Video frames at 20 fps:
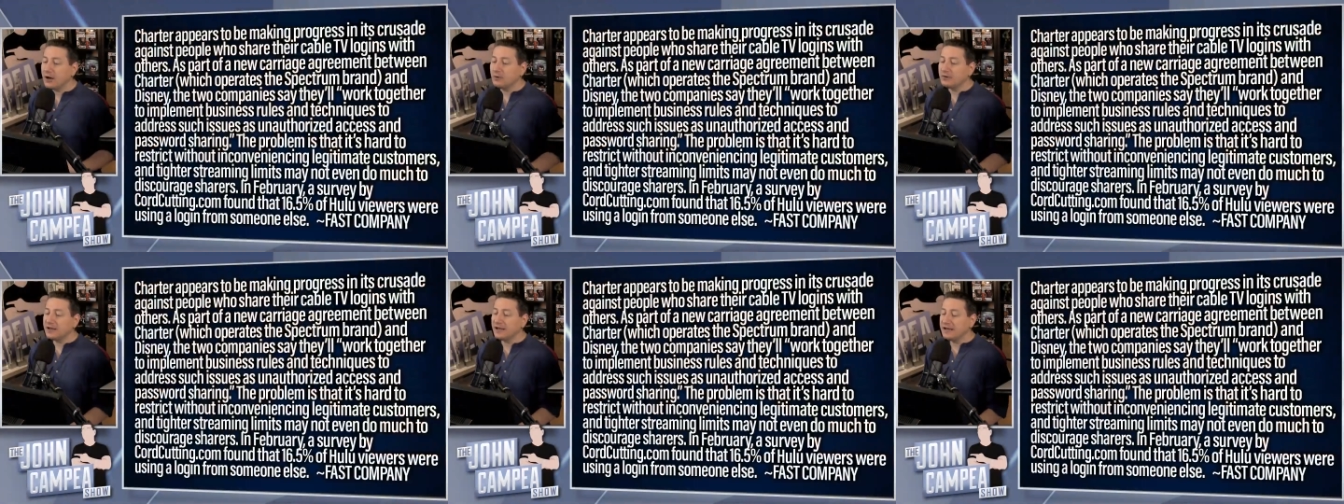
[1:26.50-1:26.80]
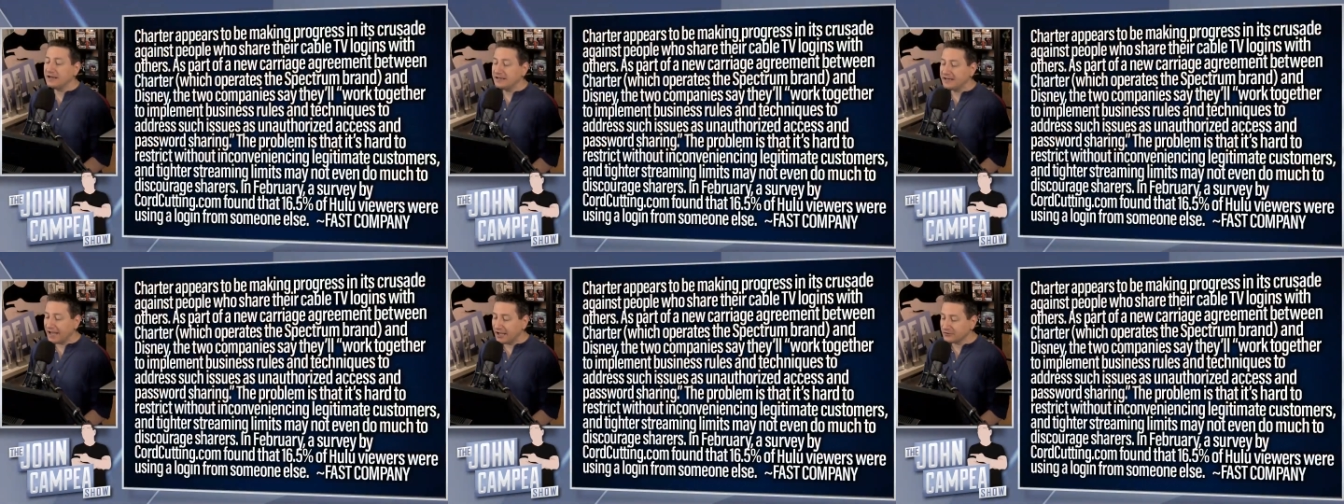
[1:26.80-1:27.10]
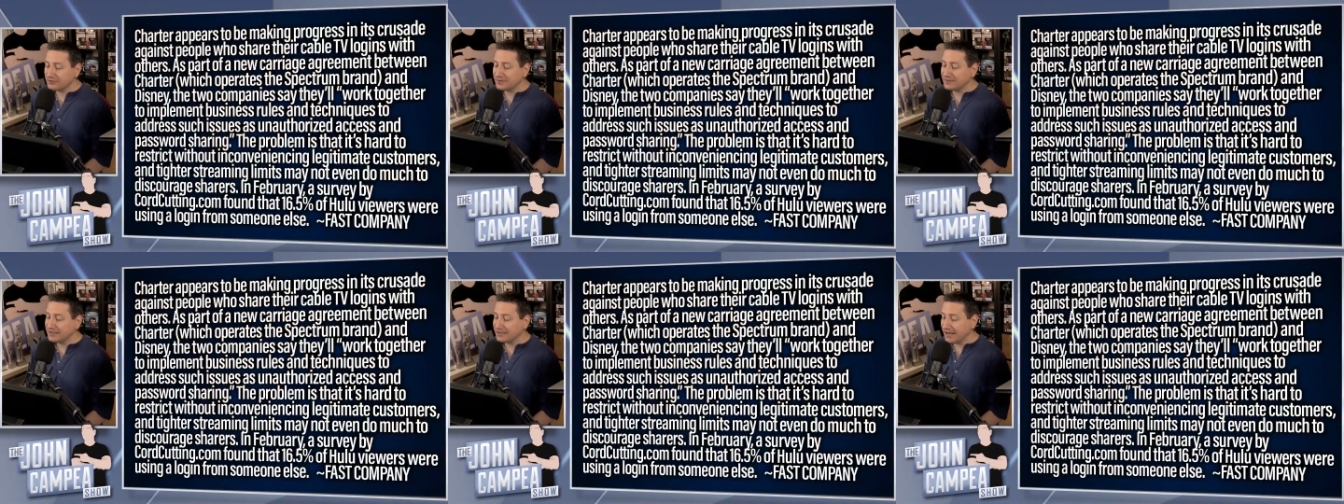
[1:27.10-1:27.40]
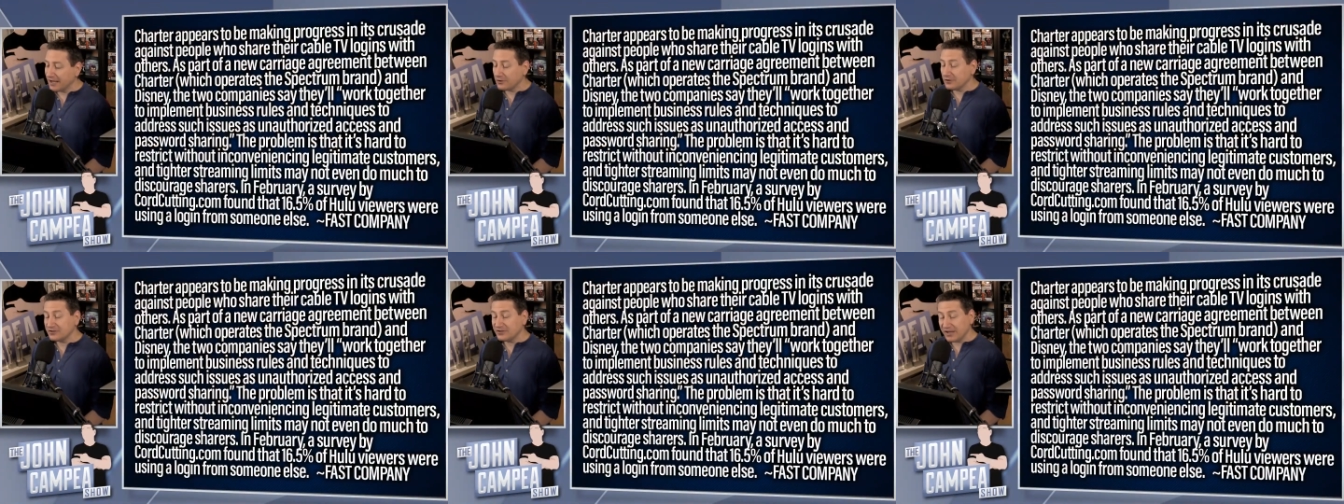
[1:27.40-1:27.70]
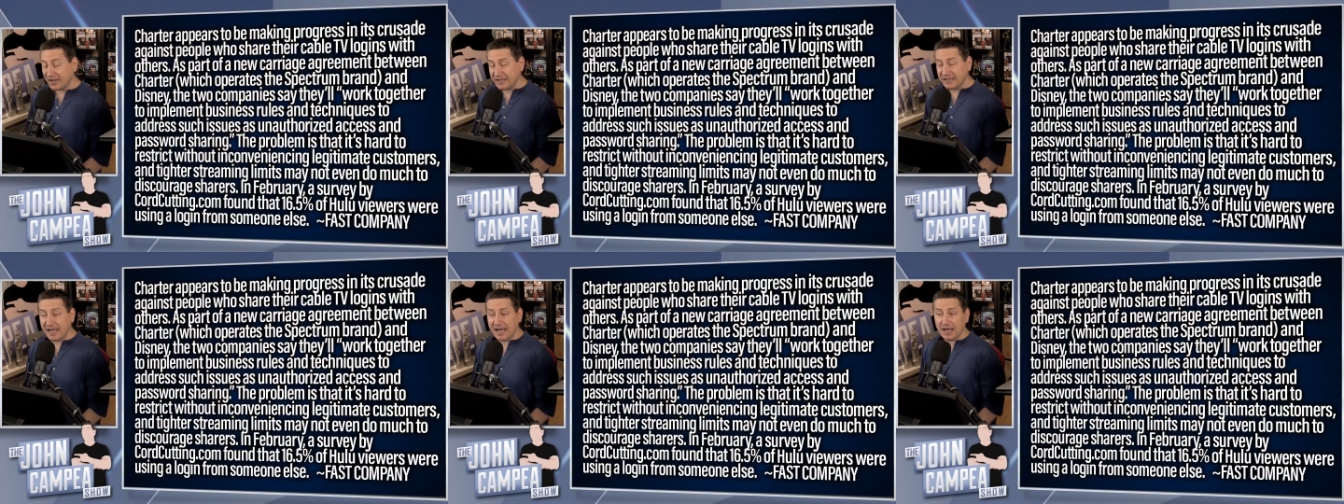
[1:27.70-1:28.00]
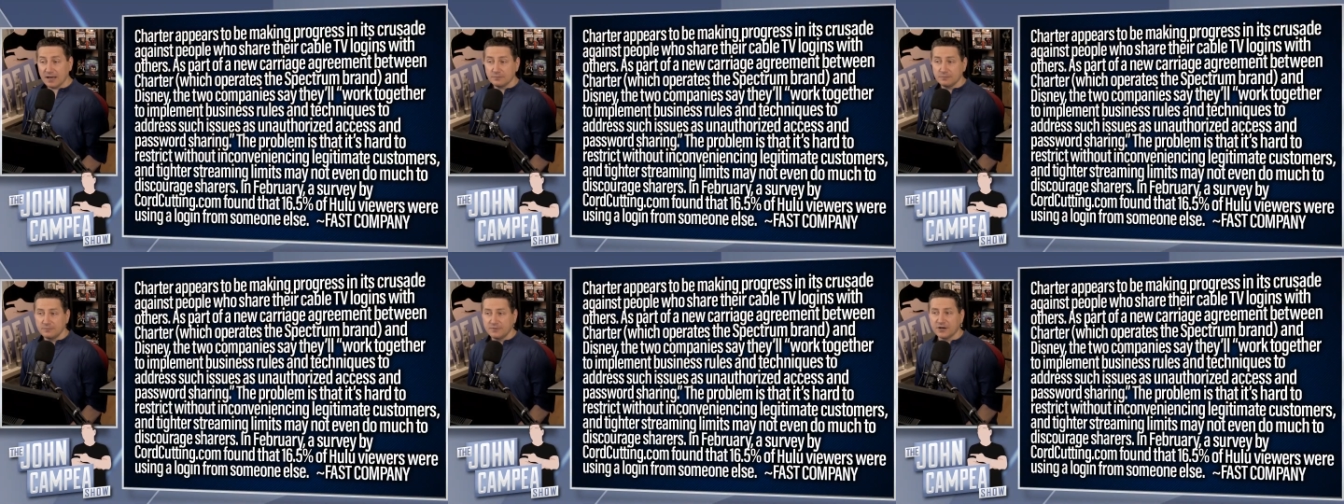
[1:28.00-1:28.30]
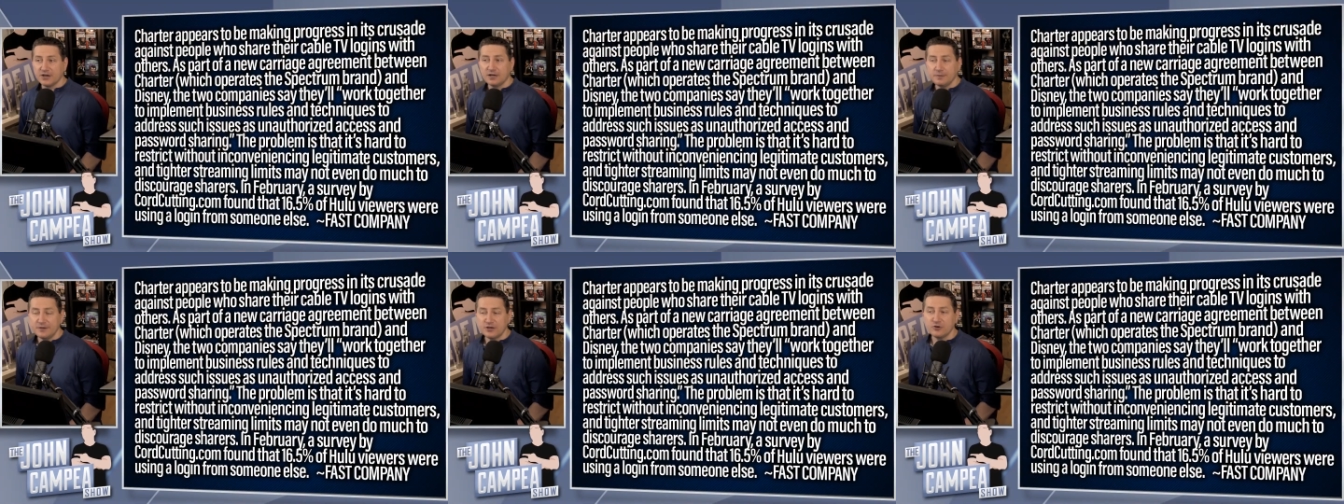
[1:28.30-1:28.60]
out an announcement together saying, yeah,
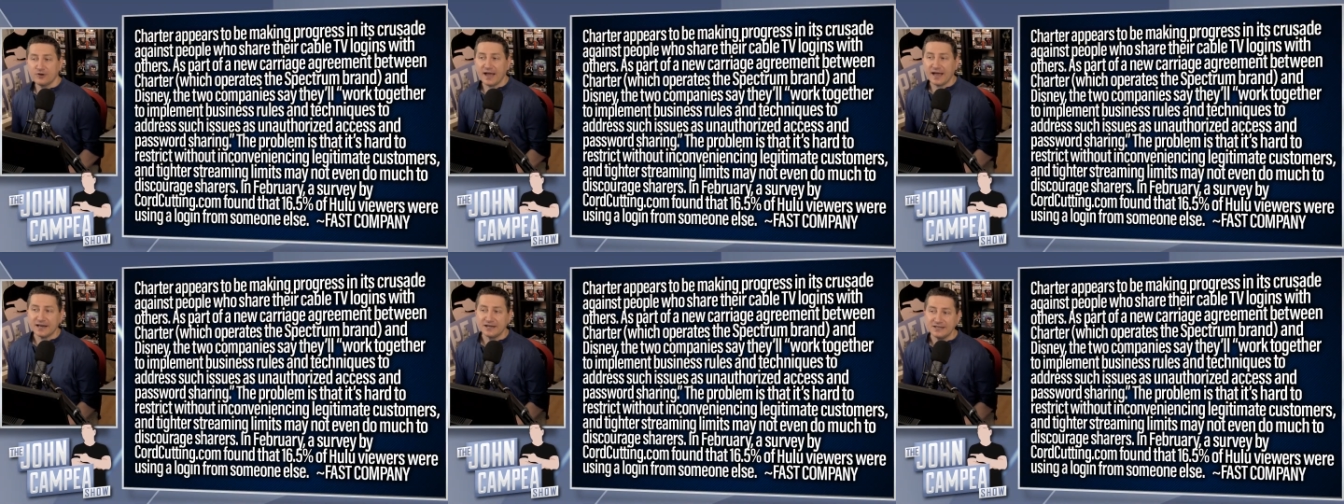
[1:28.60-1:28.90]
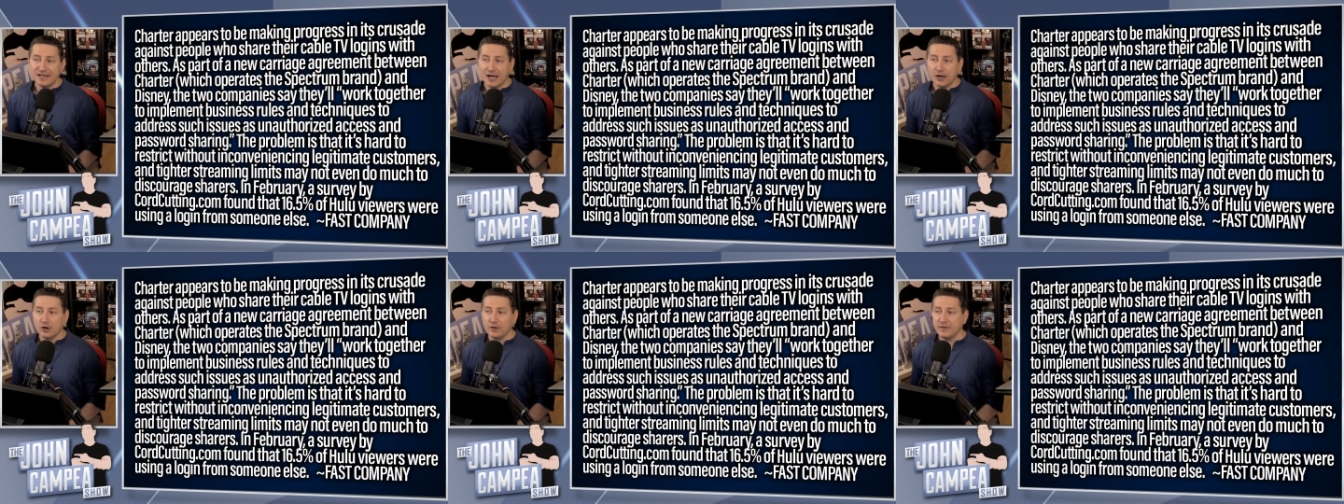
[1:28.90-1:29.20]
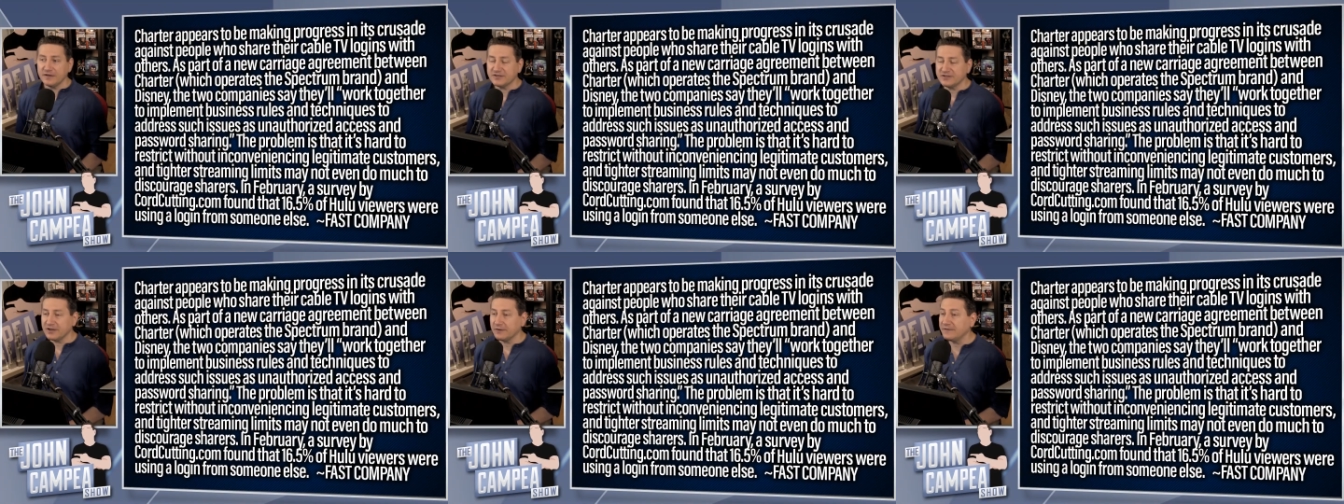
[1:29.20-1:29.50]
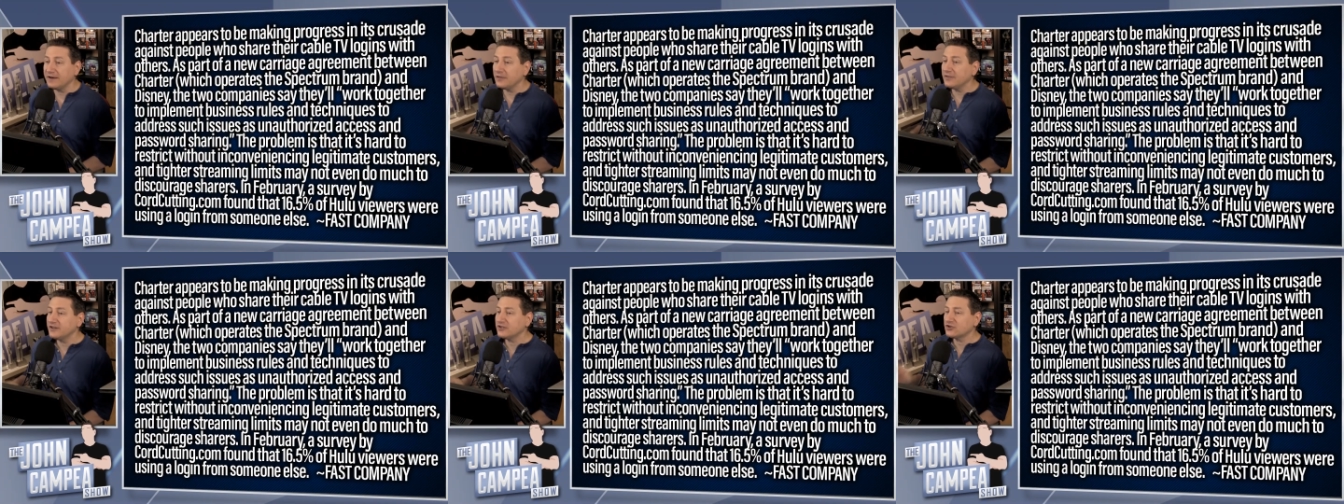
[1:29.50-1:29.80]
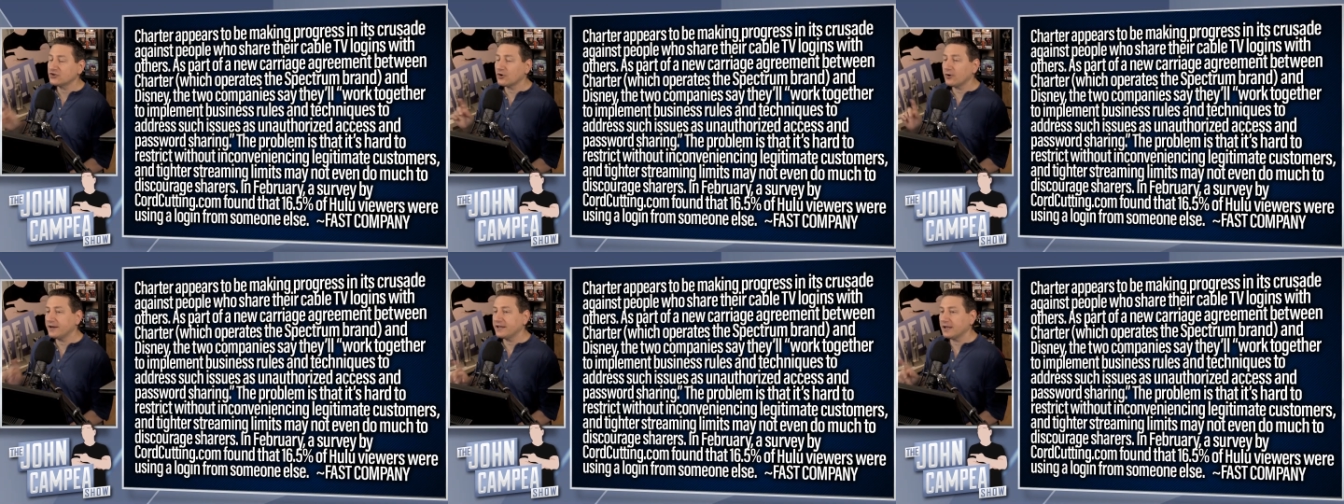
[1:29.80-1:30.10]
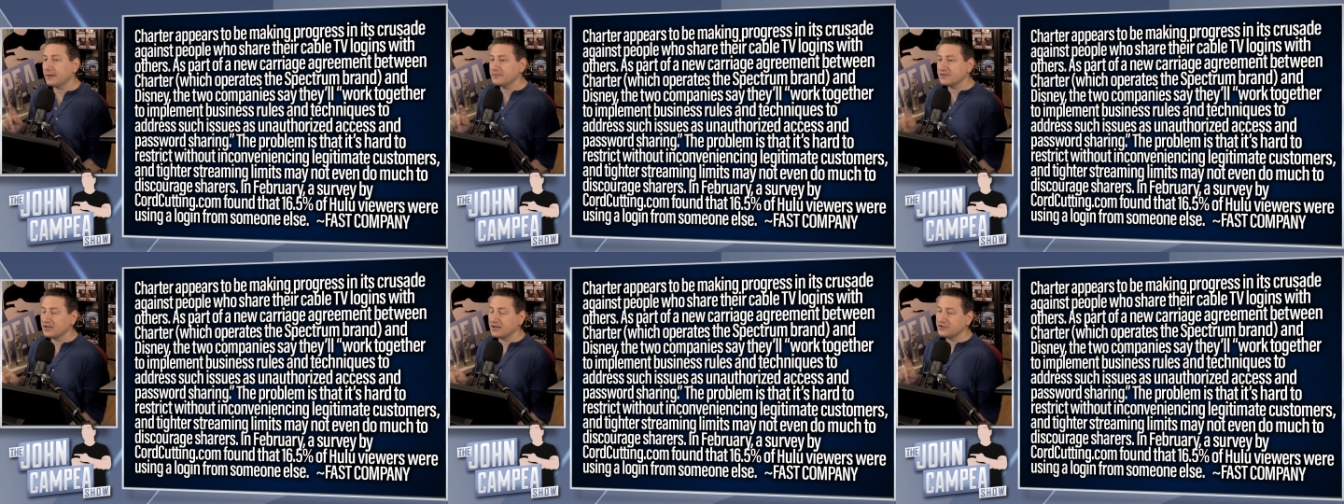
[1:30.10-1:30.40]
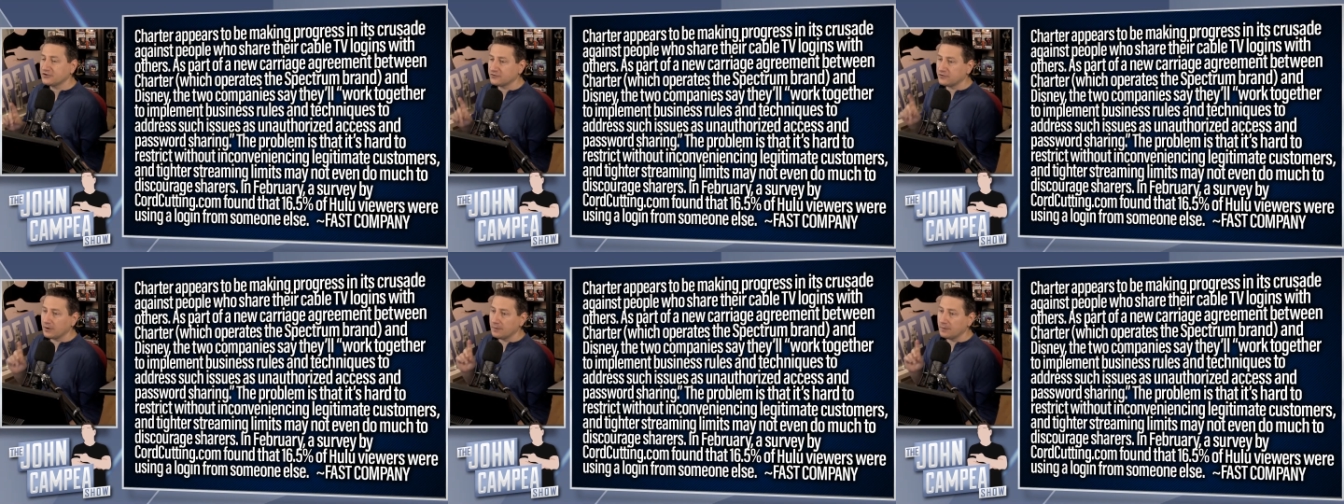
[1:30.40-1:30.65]
they're going to be cracking down on this stuff. Now, this story comes to us